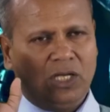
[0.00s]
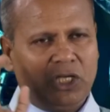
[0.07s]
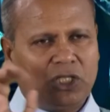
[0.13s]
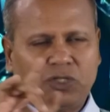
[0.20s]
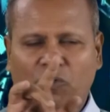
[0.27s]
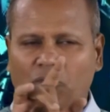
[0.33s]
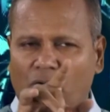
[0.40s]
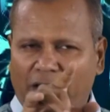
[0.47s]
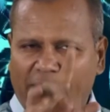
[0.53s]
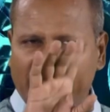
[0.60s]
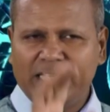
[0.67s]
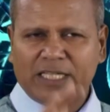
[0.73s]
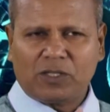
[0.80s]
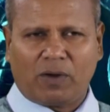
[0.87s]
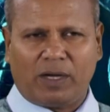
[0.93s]
So in
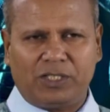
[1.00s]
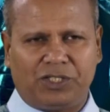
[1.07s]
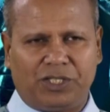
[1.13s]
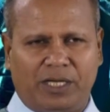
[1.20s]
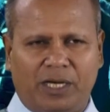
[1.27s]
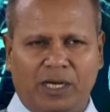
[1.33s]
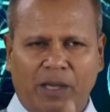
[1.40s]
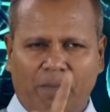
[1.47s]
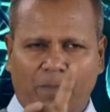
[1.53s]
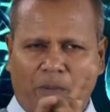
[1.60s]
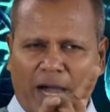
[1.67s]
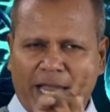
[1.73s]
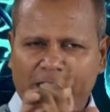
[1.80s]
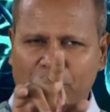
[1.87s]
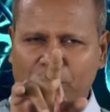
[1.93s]
this question,
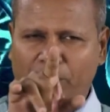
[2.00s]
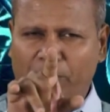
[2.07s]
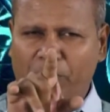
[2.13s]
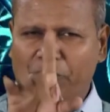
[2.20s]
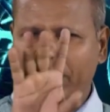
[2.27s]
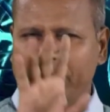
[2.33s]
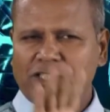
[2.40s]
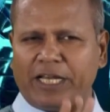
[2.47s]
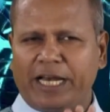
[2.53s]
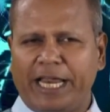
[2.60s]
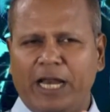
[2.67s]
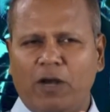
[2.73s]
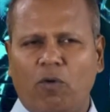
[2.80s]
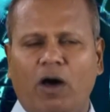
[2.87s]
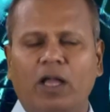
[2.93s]
point mutation
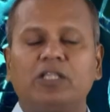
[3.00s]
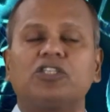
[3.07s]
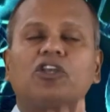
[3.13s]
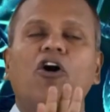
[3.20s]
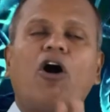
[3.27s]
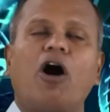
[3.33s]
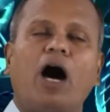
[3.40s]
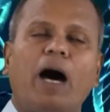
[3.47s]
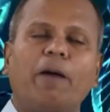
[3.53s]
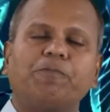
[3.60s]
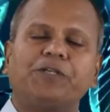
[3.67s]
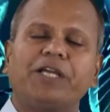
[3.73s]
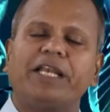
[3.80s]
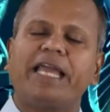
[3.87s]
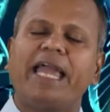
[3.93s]
involves
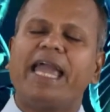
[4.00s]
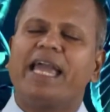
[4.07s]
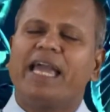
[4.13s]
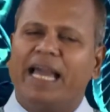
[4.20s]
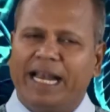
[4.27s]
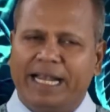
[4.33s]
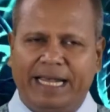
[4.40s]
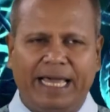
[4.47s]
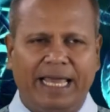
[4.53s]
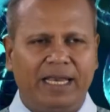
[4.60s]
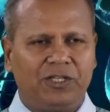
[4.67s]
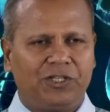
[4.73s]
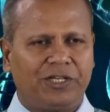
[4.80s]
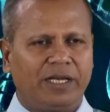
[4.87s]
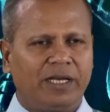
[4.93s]
option A,
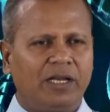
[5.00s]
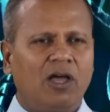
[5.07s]
deletion,